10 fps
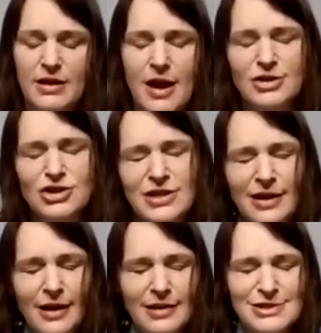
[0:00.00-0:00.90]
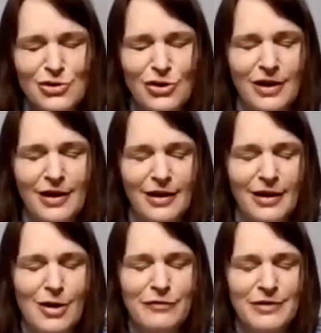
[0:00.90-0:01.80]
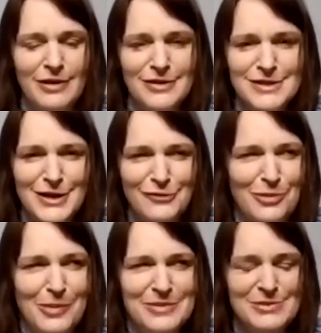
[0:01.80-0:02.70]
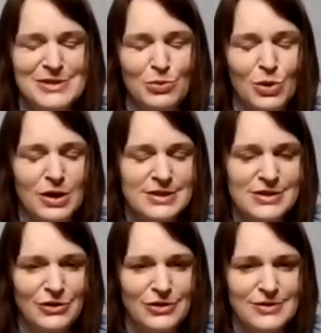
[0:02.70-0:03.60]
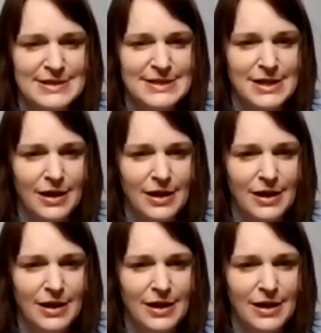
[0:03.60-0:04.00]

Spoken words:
Actually, I think I saw an offer the other day from MSC. Was it a world cruise?